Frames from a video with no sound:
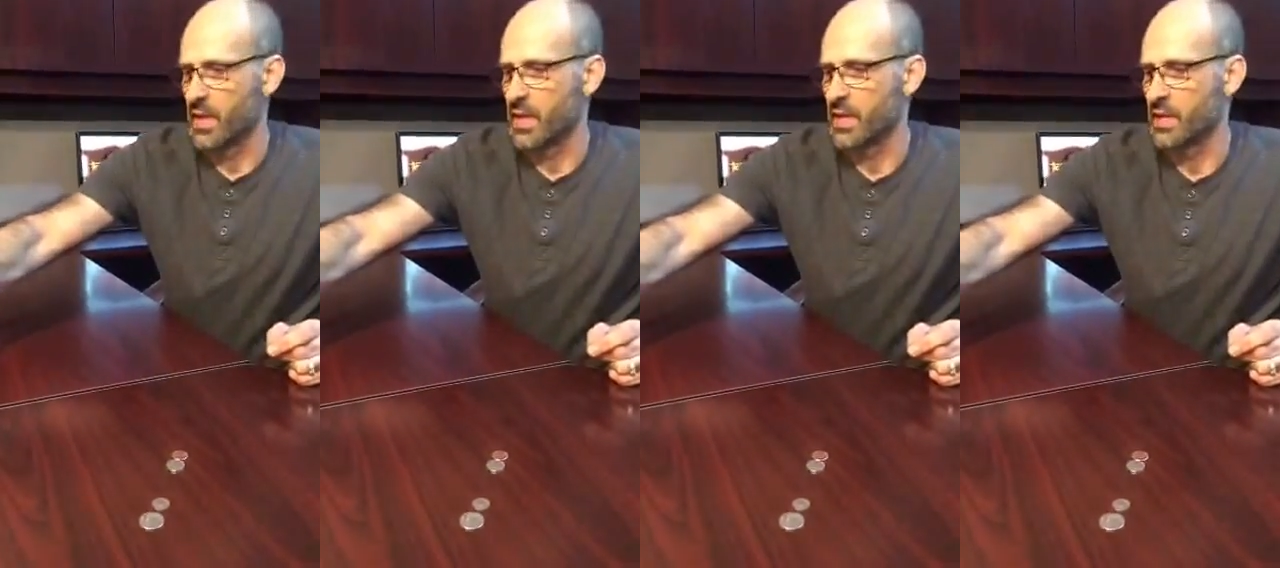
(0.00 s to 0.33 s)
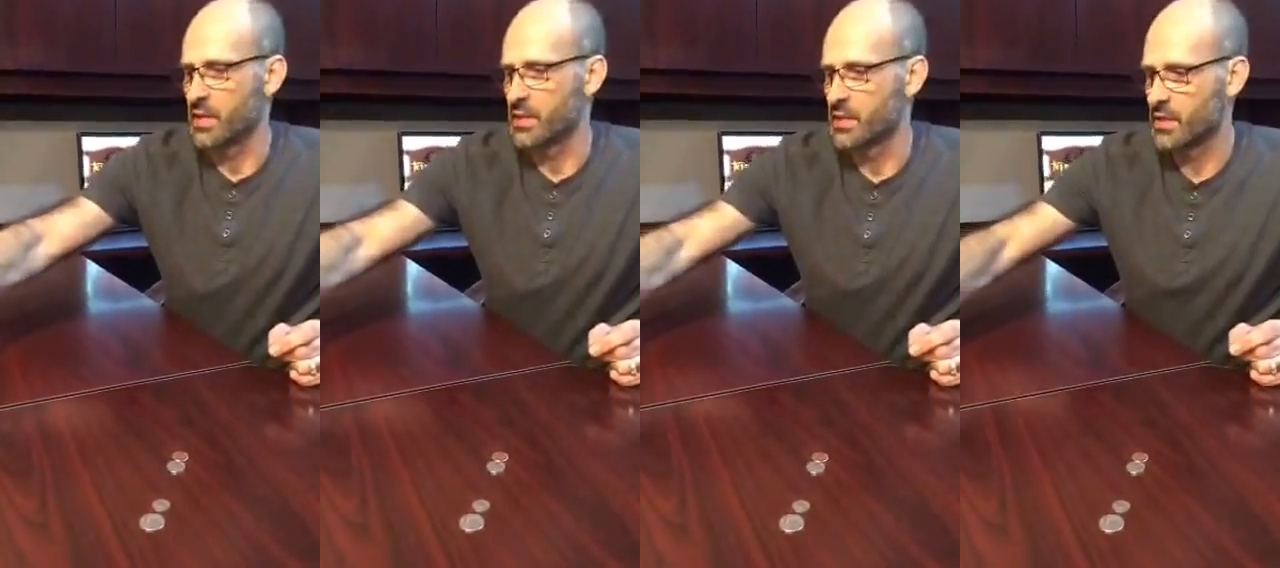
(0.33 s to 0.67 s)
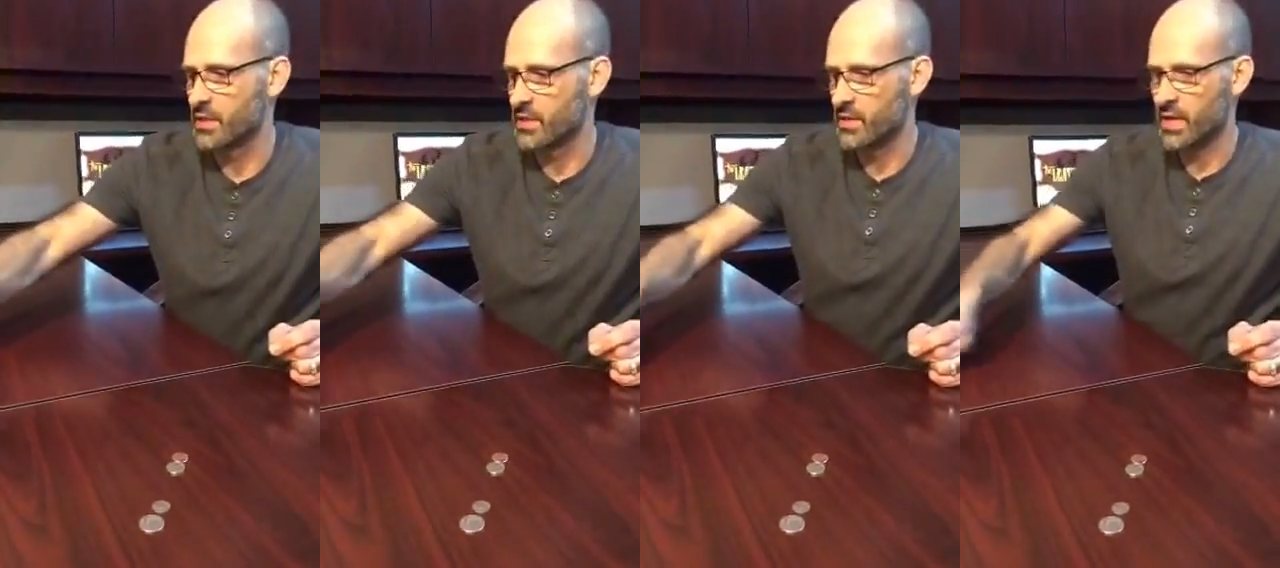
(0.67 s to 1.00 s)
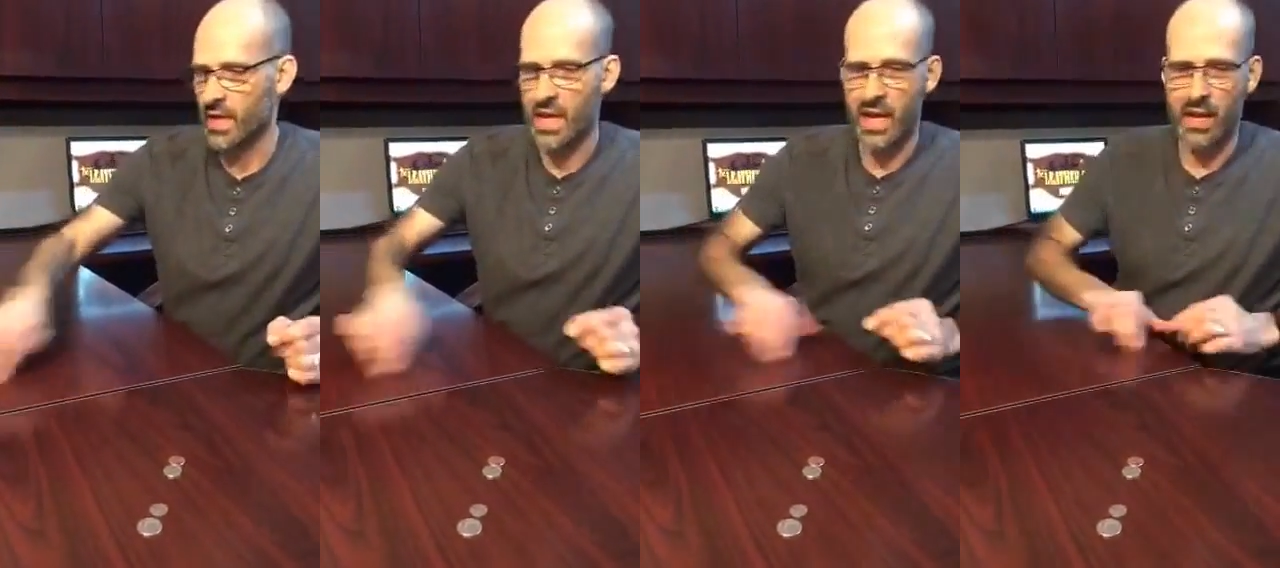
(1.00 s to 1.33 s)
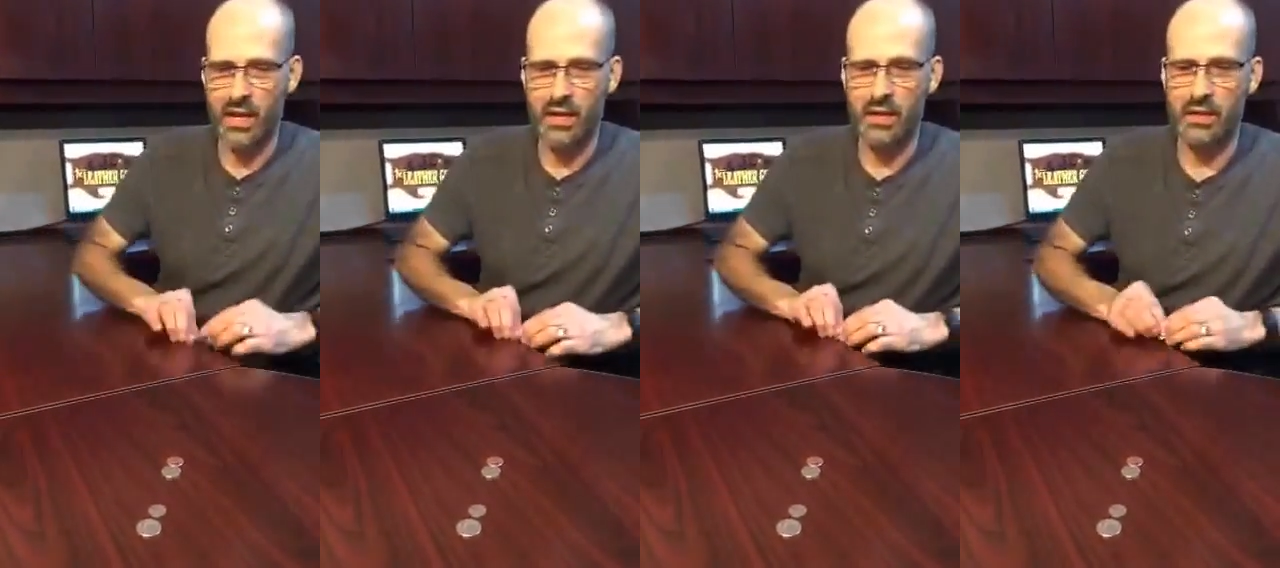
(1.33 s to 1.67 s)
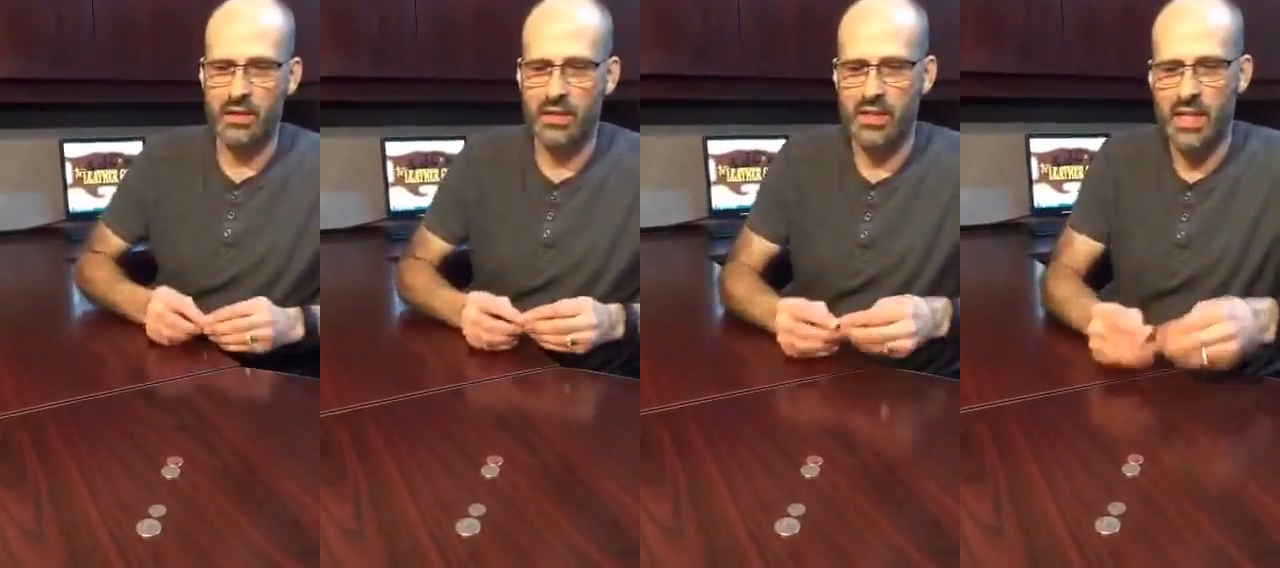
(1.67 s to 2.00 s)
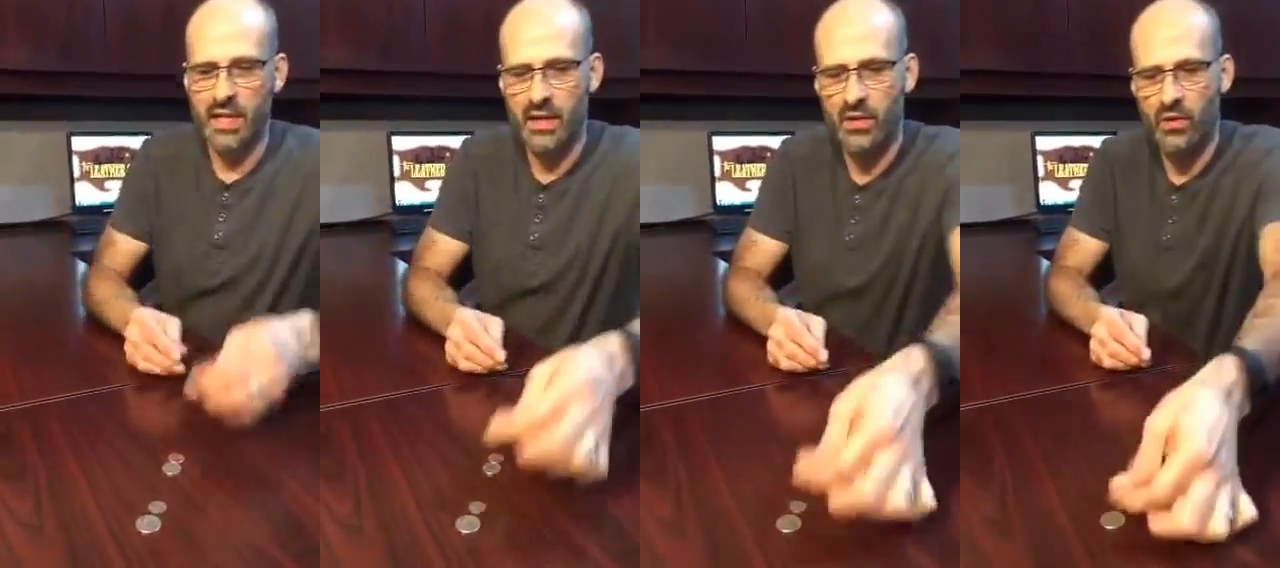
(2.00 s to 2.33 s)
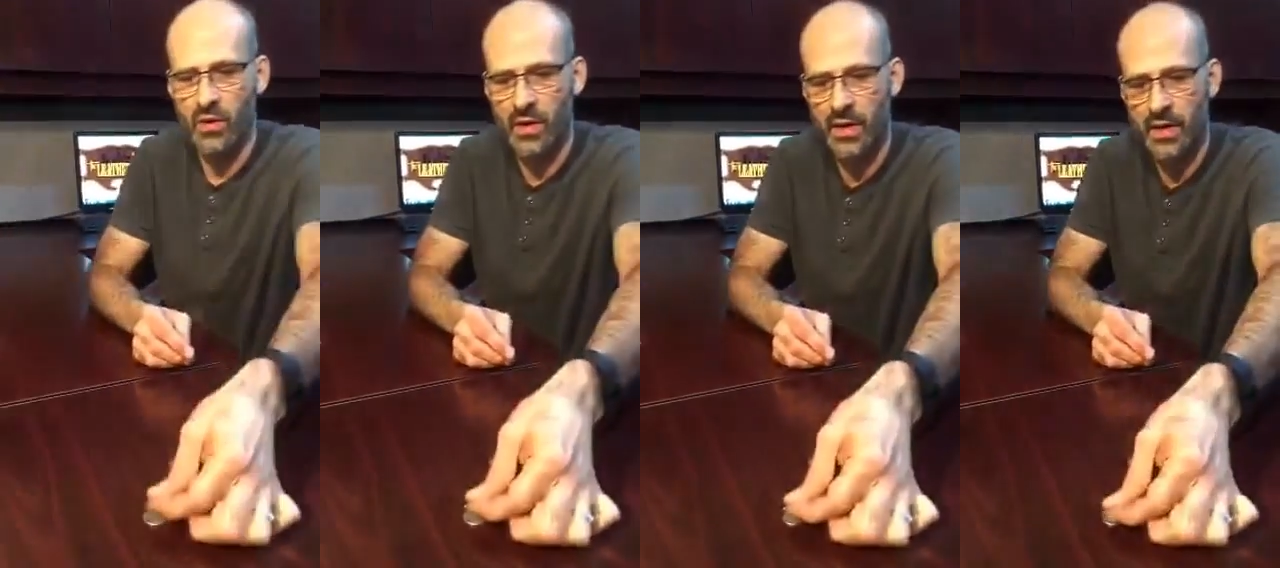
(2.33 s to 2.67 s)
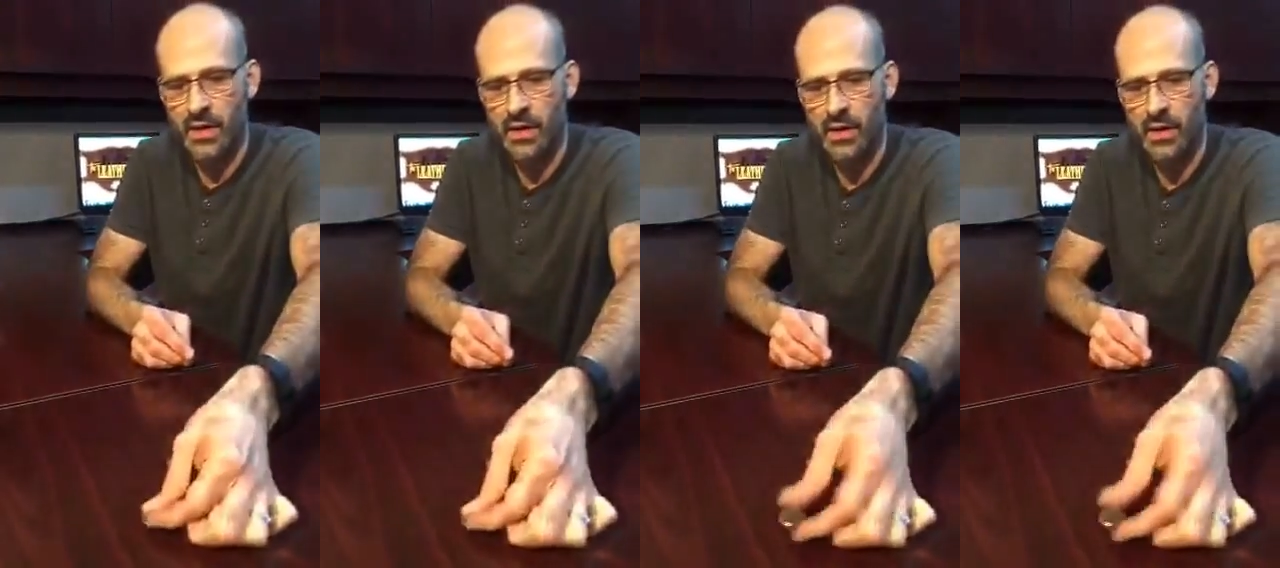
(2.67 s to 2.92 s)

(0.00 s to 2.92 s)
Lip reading: and you can add a second quarter,